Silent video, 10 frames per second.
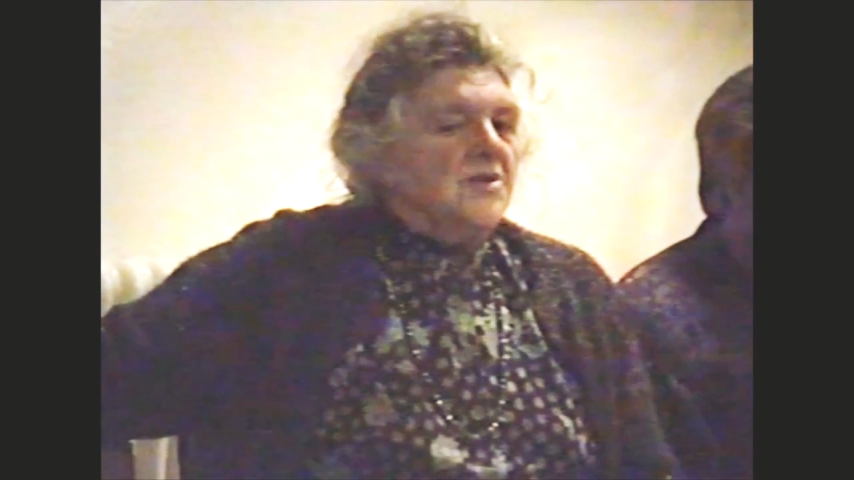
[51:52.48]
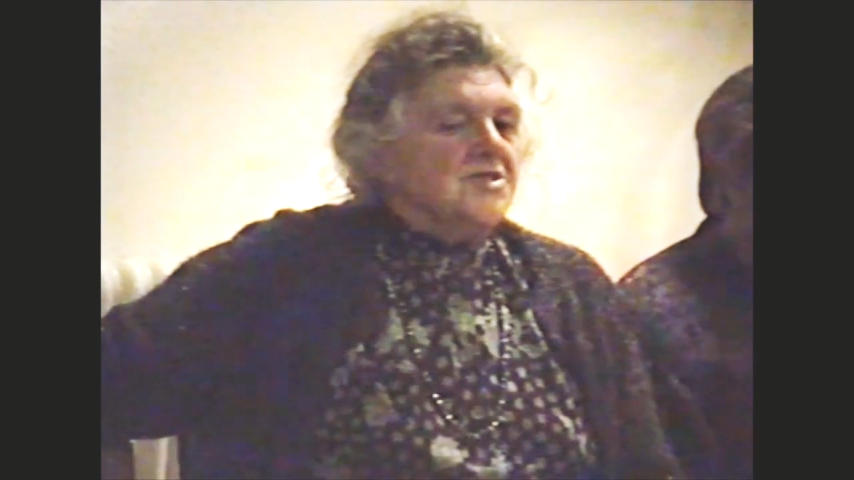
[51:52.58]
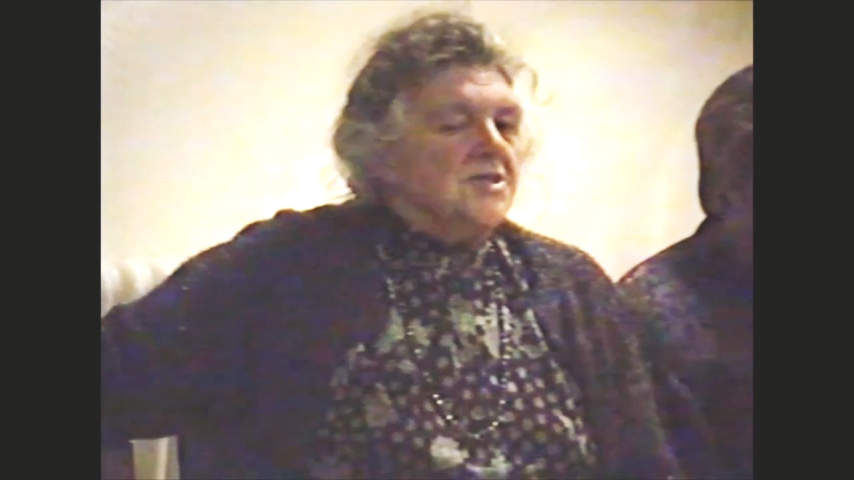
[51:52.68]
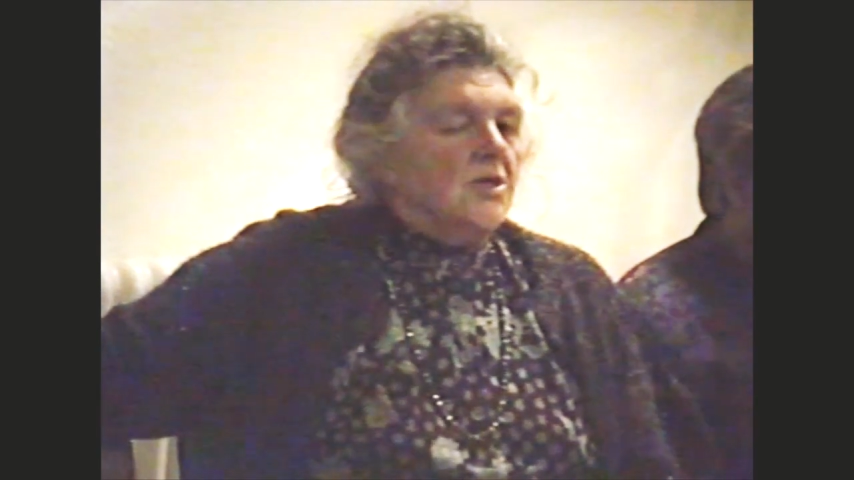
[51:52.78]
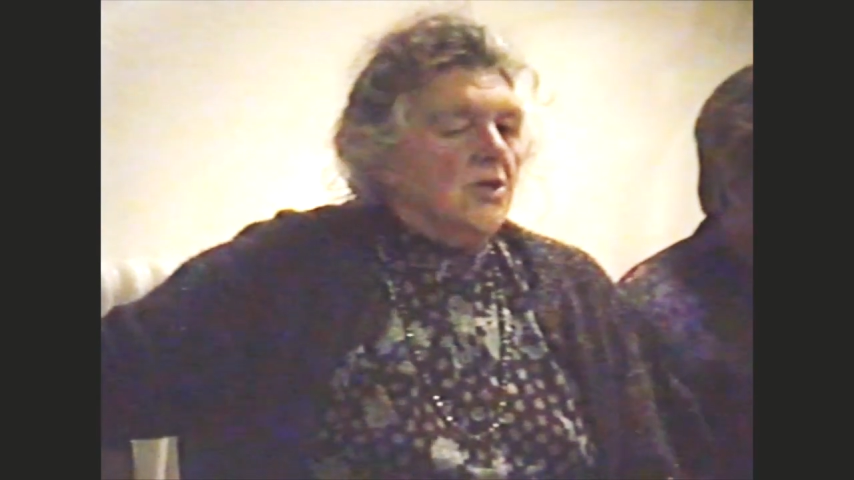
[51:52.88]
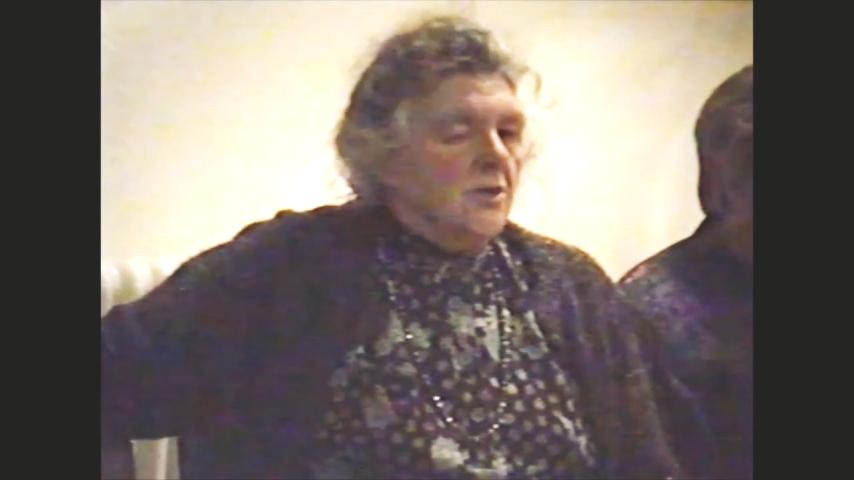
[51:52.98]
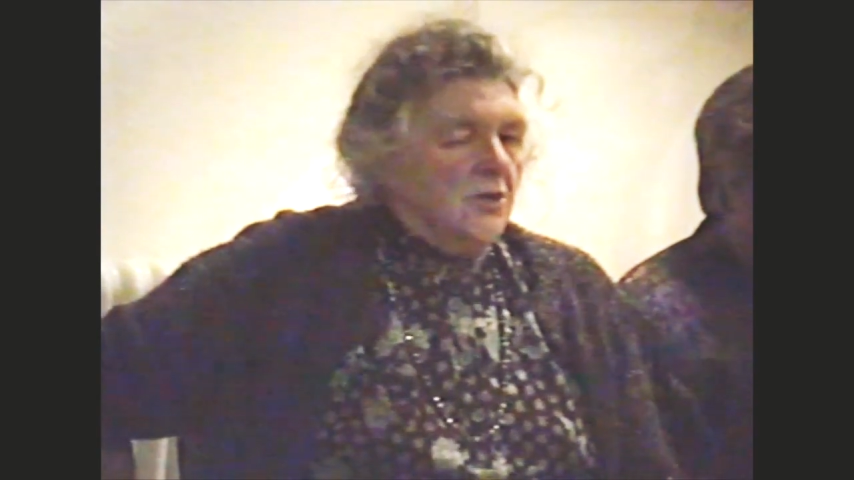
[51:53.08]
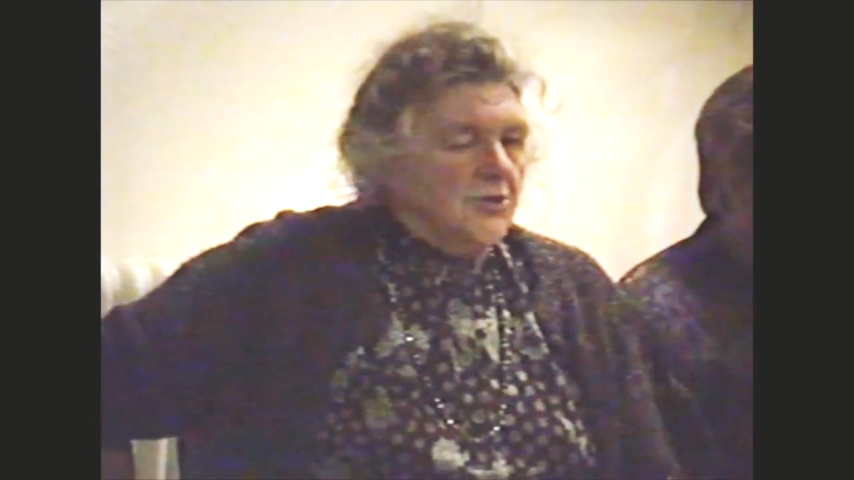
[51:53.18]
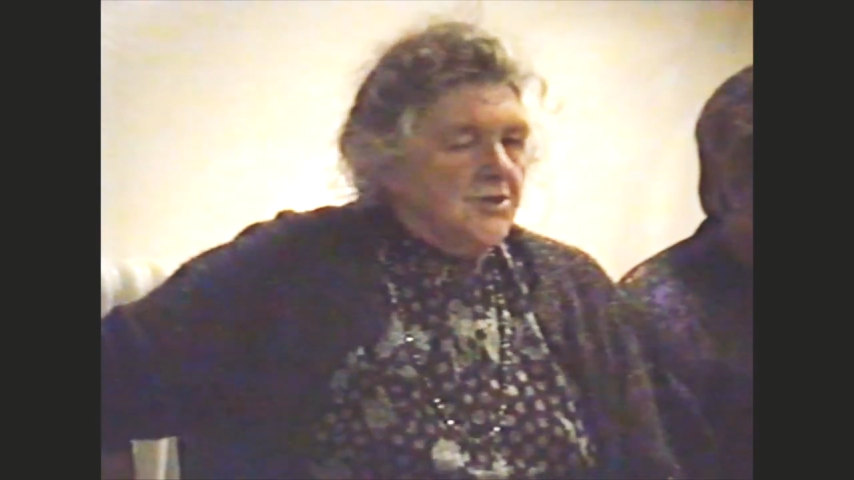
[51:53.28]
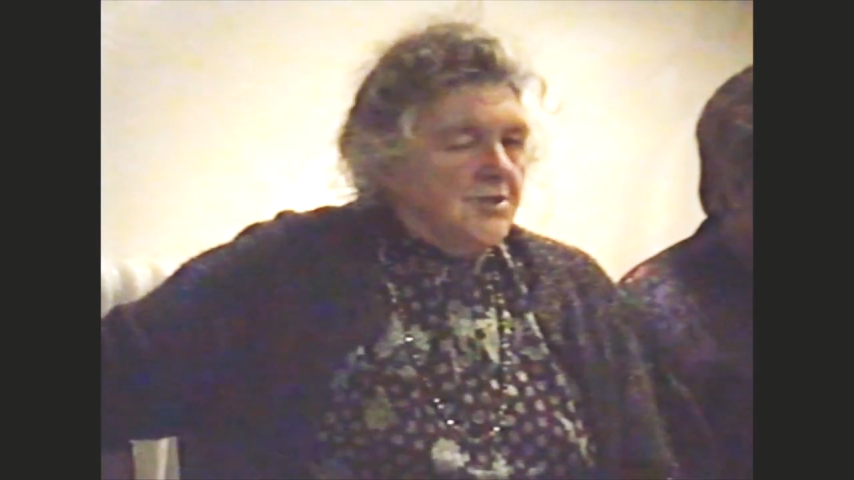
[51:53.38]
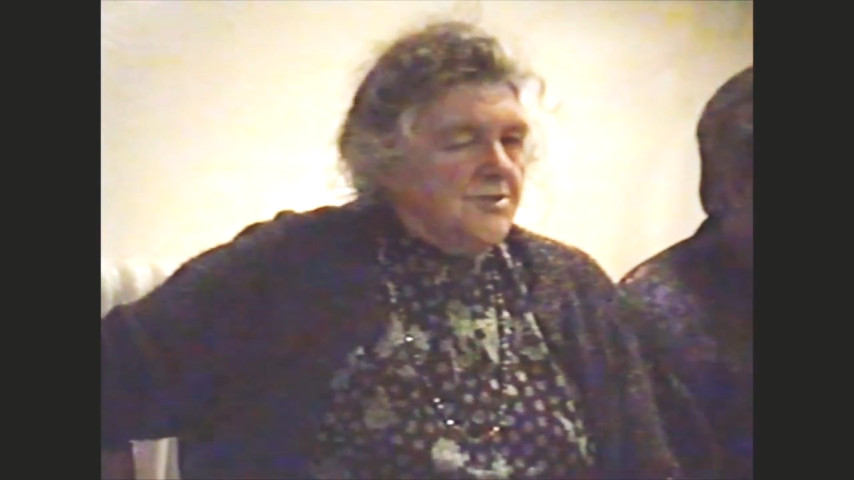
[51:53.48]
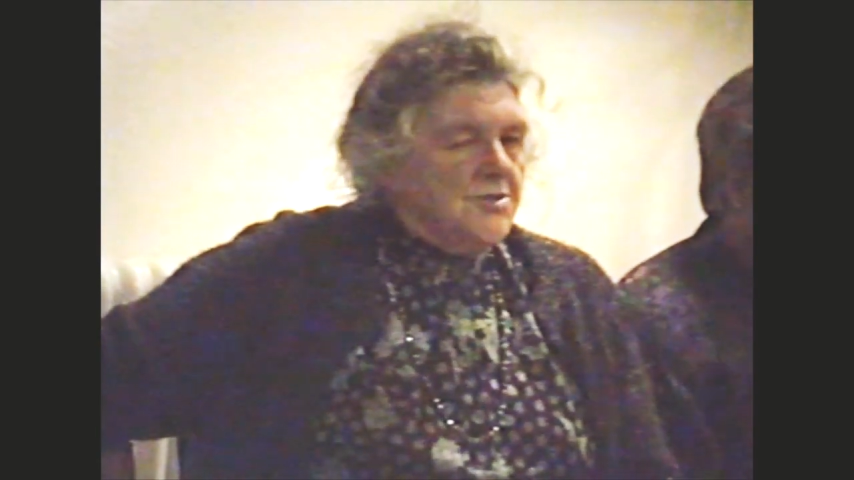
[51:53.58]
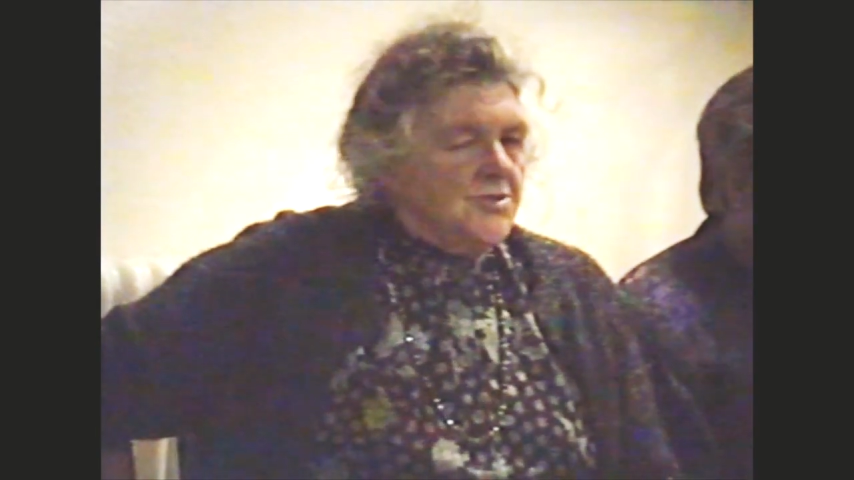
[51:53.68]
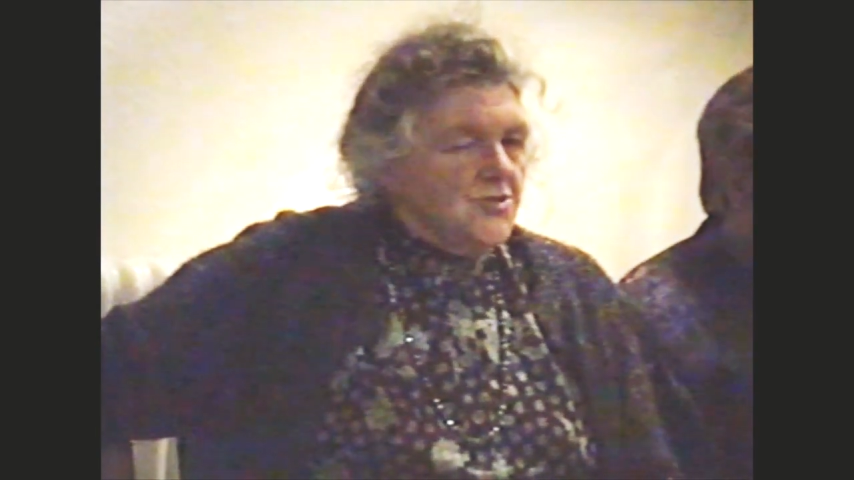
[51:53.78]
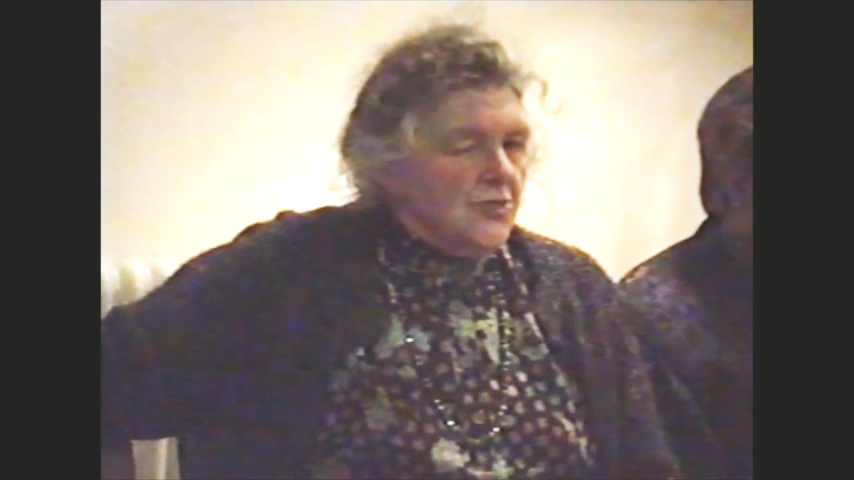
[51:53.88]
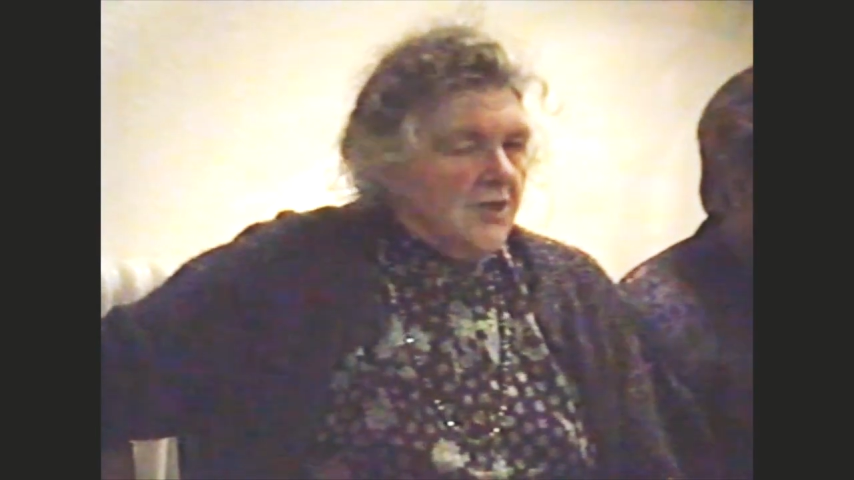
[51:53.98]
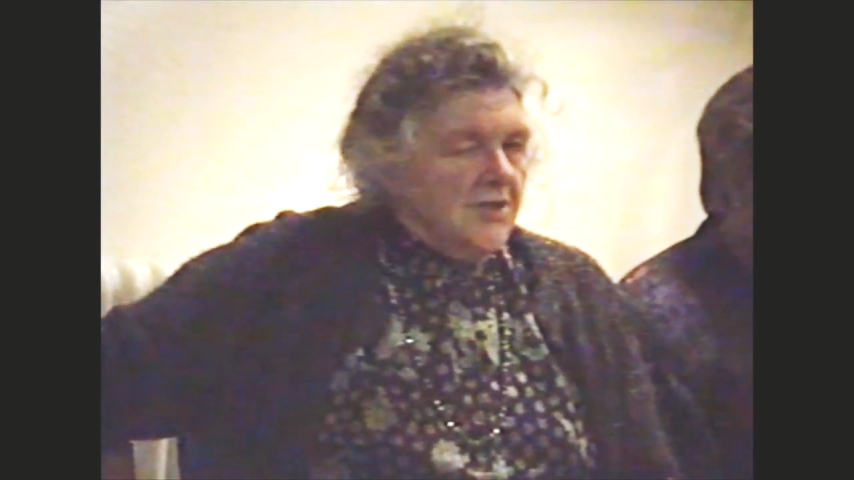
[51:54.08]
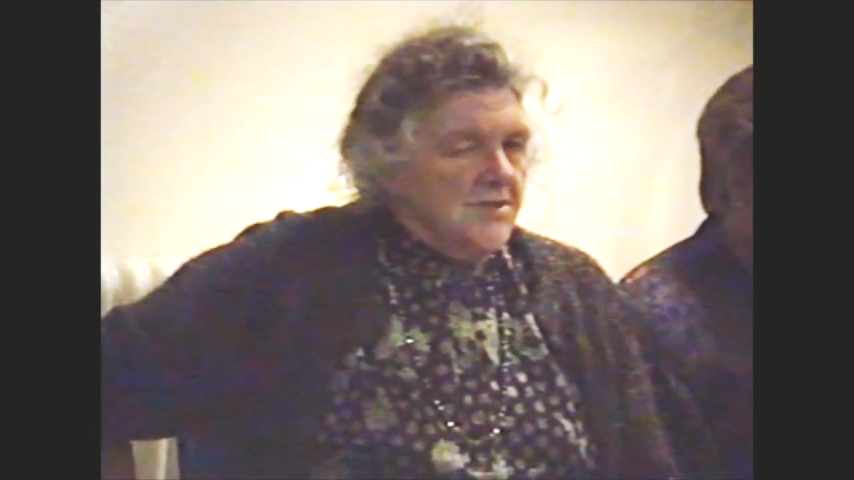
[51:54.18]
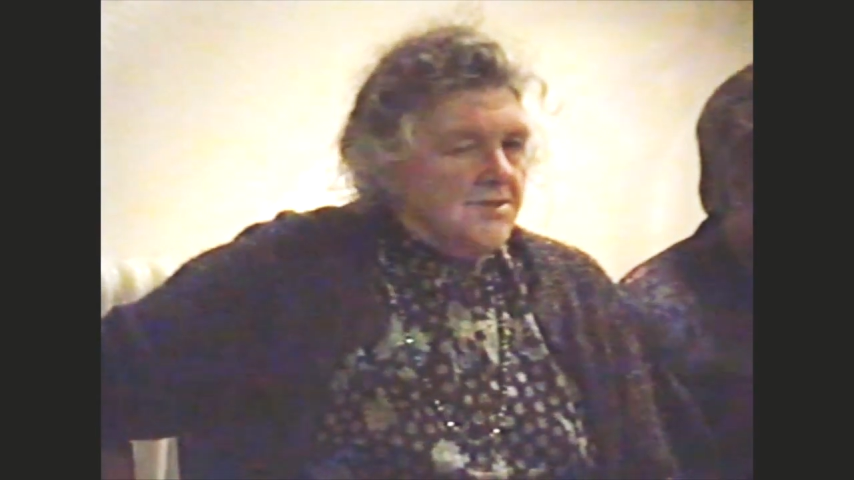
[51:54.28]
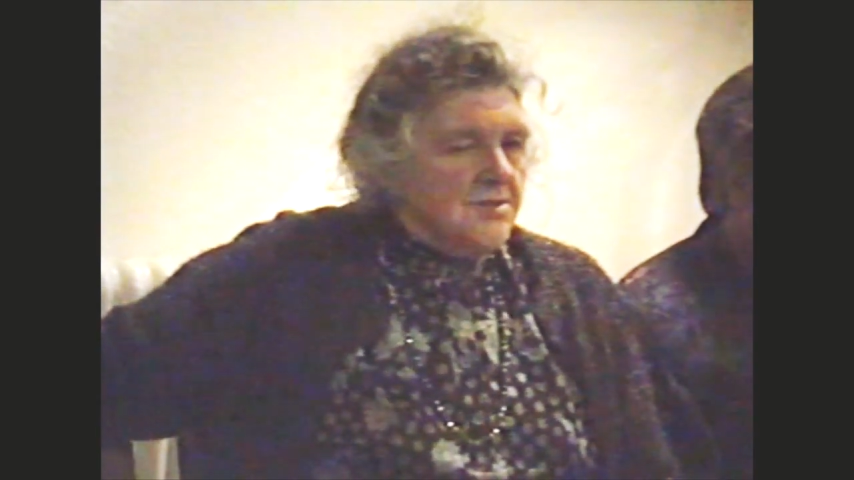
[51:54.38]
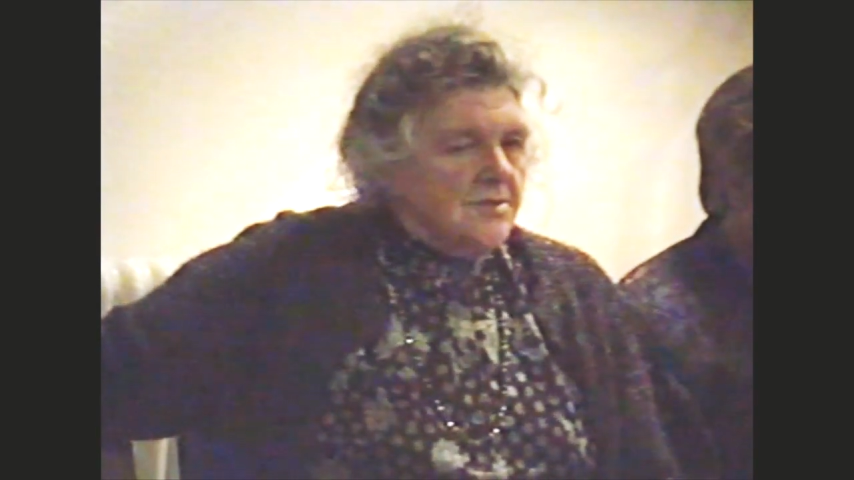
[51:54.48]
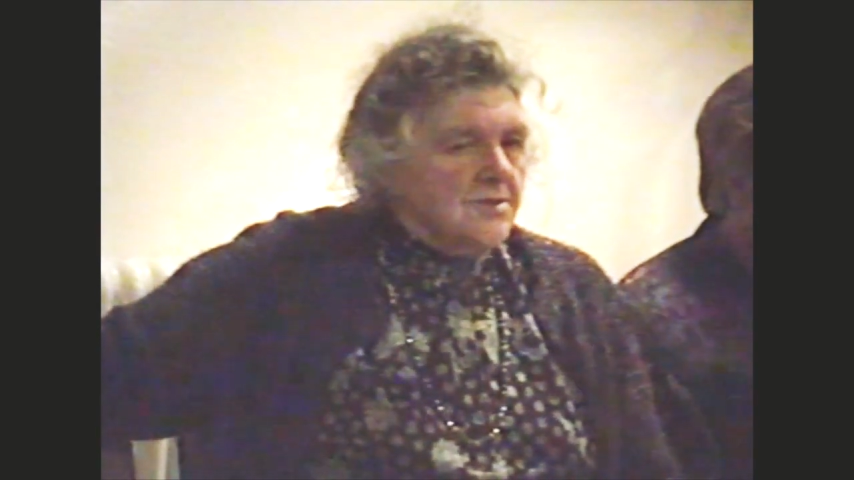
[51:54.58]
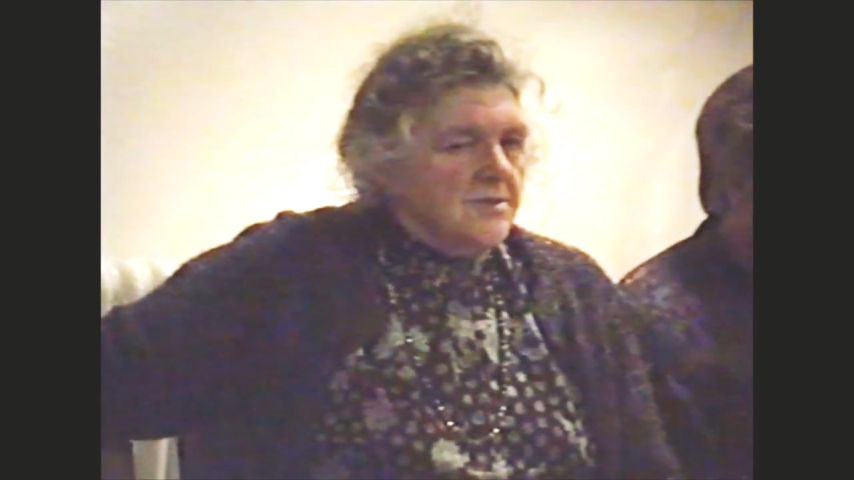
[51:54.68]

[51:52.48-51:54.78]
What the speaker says: But in order to do it,